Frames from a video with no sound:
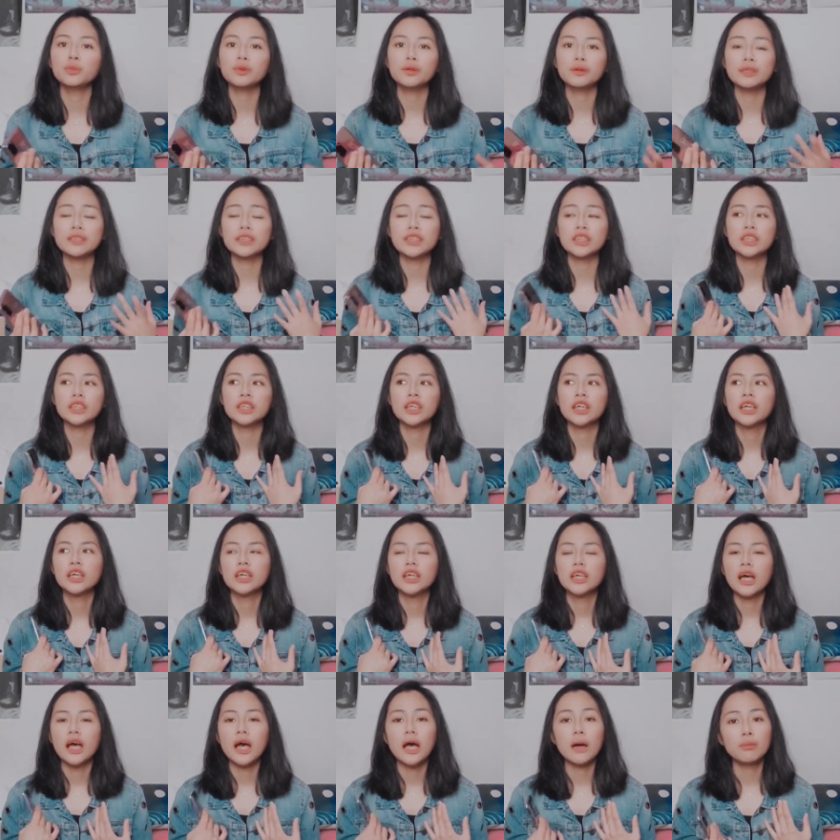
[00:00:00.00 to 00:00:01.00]
which
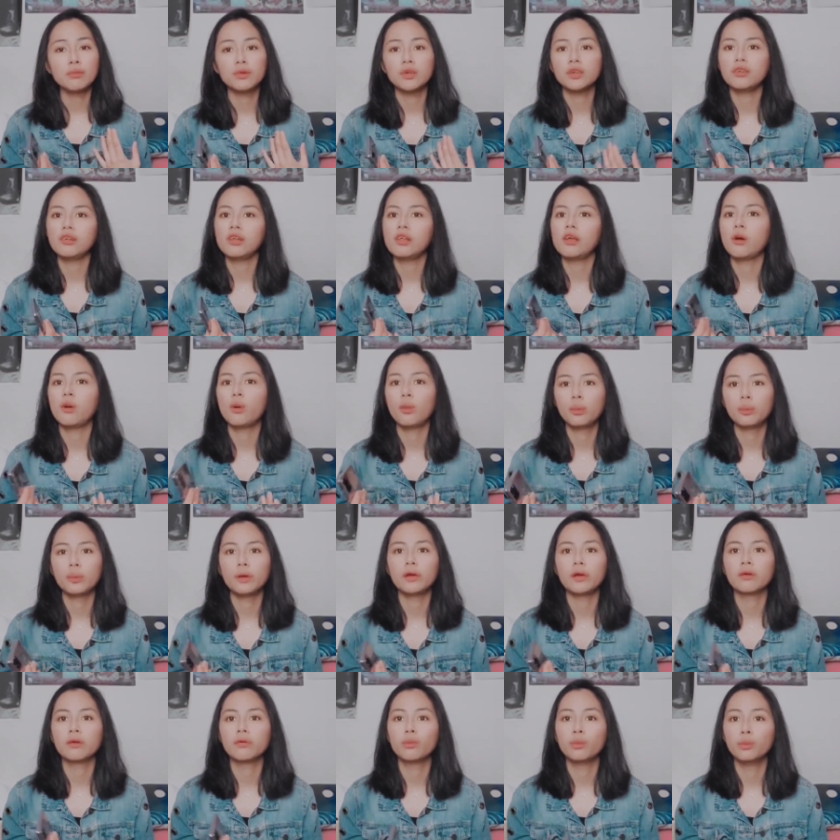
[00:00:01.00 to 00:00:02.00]
I'm really
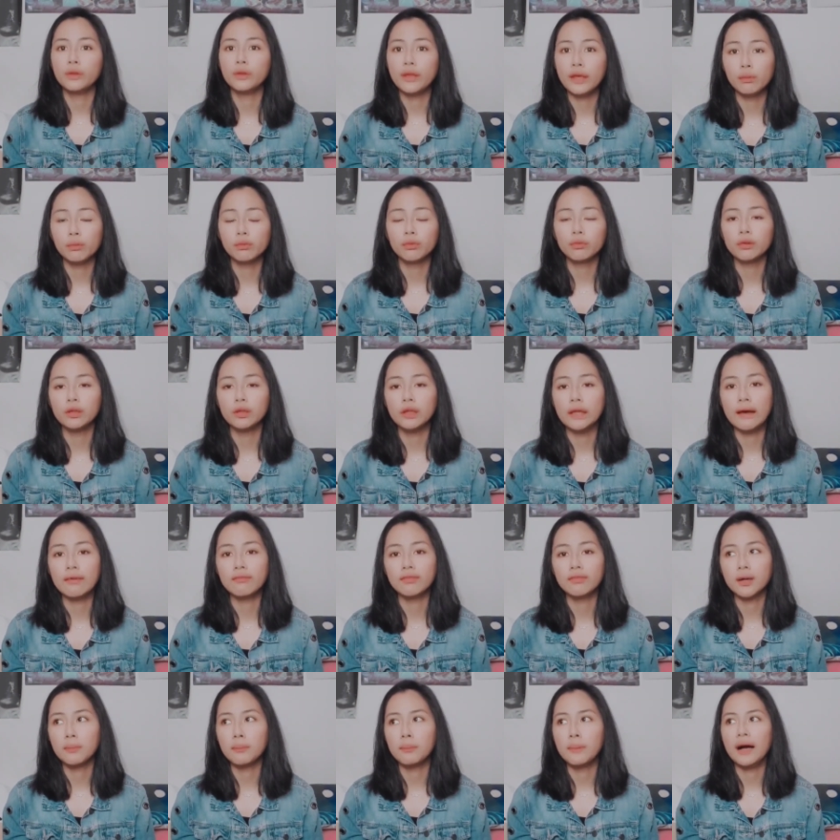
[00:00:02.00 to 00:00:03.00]
hoping they will really
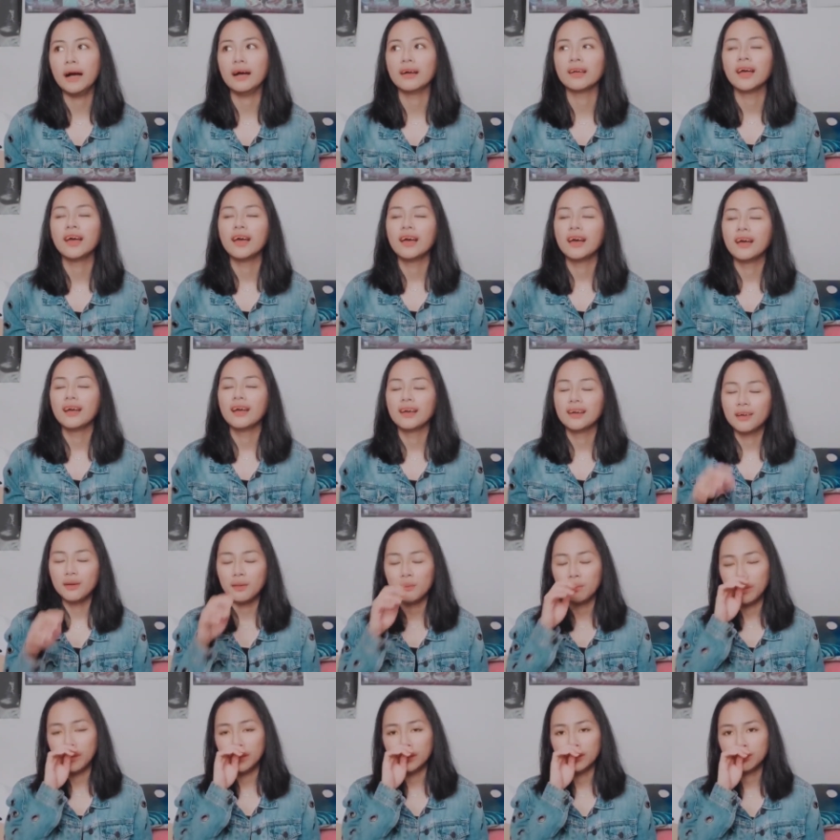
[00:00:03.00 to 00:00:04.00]
have a comeback
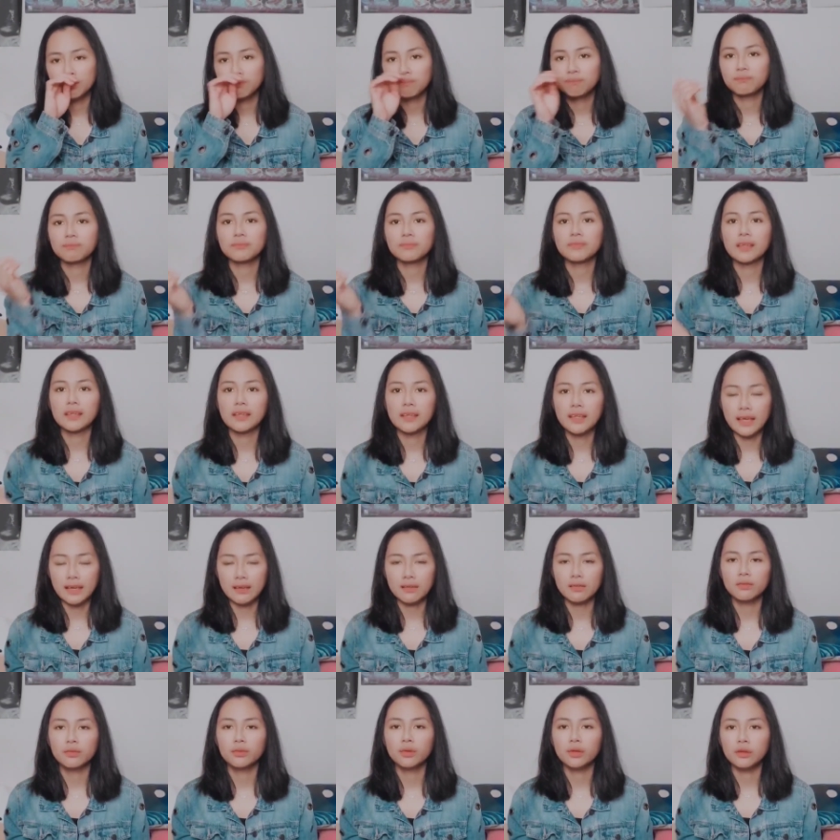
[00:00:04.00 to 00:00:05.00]

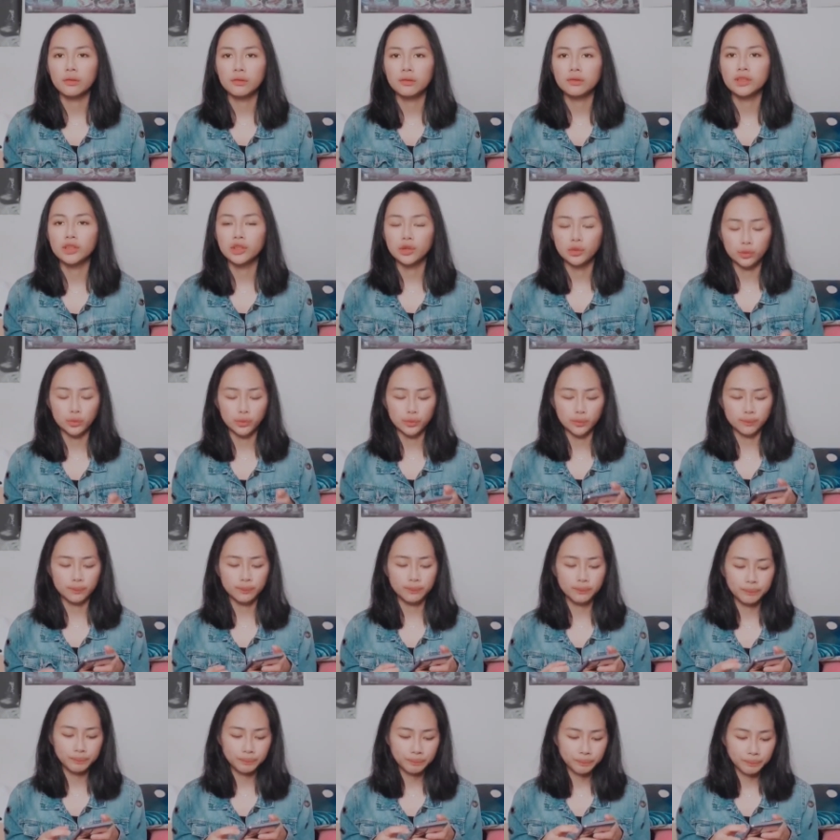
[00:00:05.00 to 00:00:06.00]
like real soon.